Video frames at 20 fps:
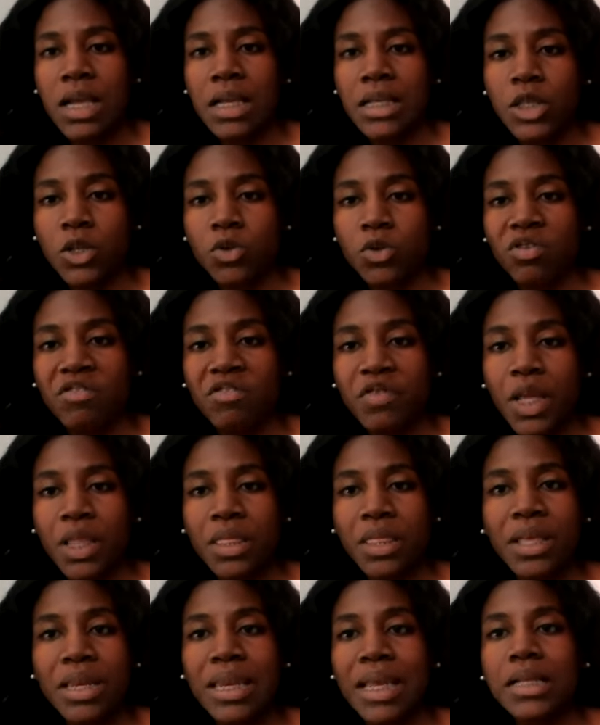It's sort of
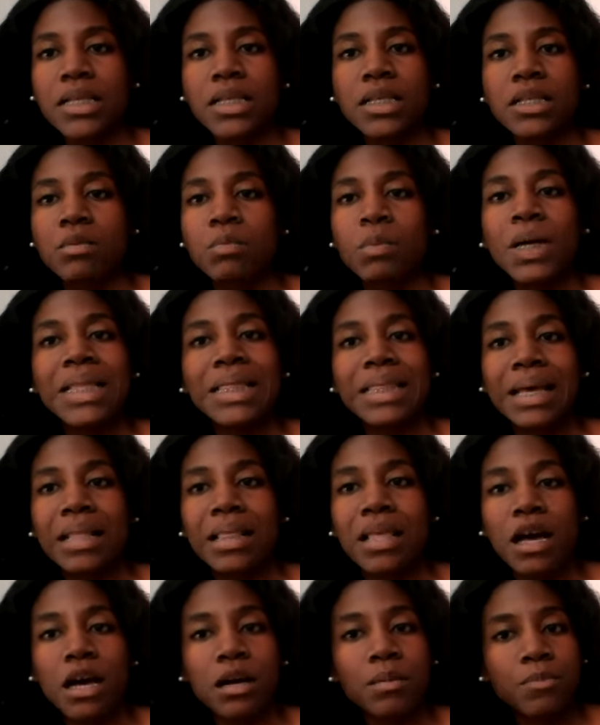like the Nelson
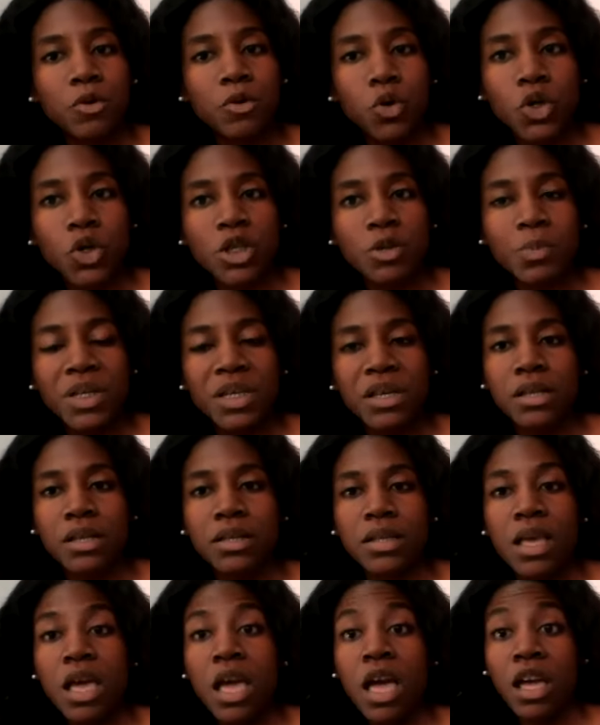Mandela approach
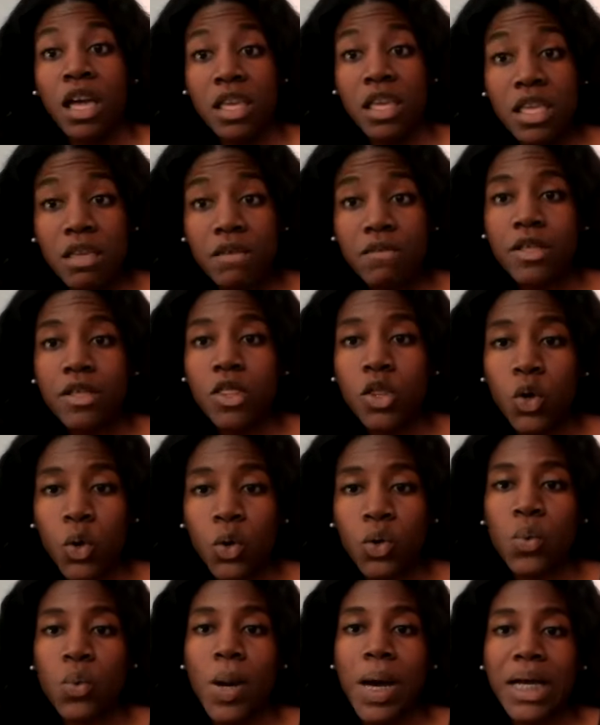because even
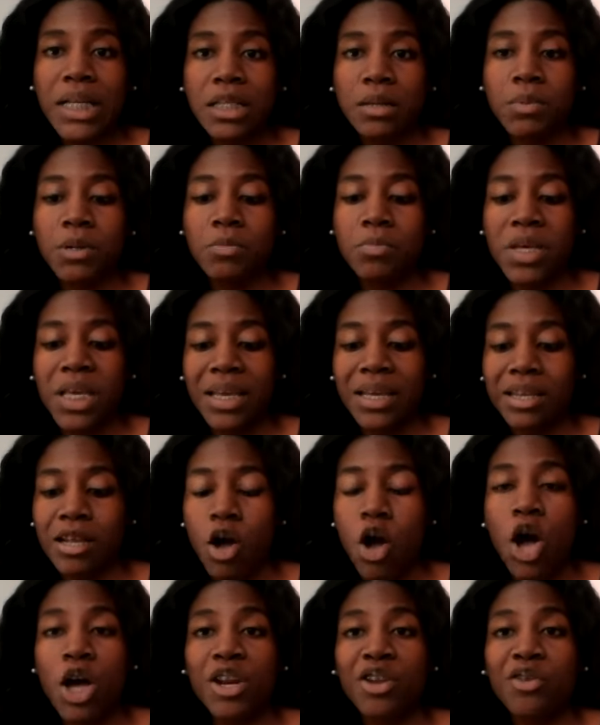though you had to be made
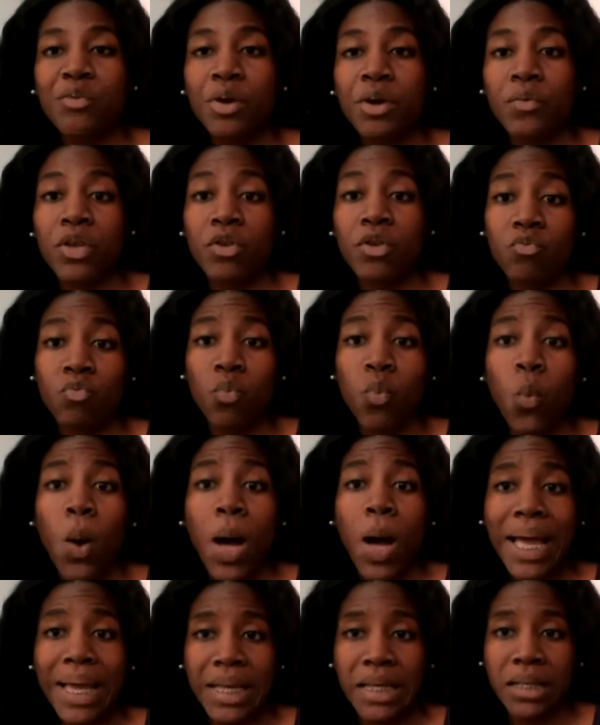honorary
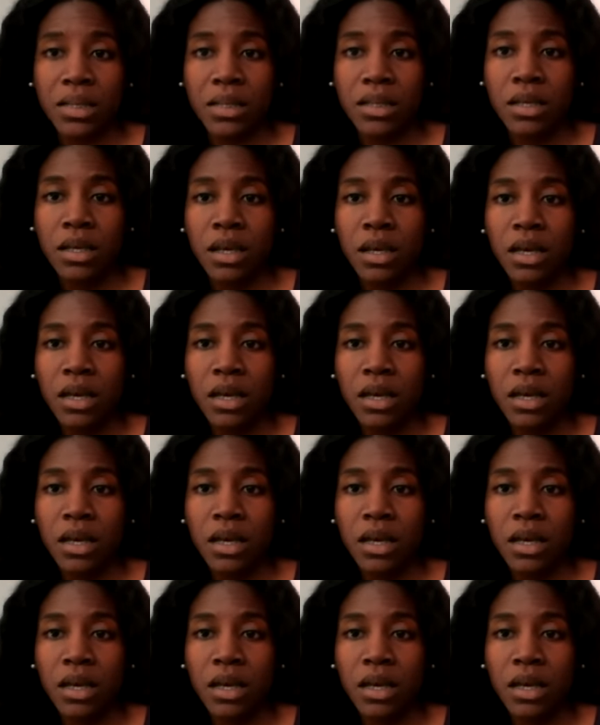white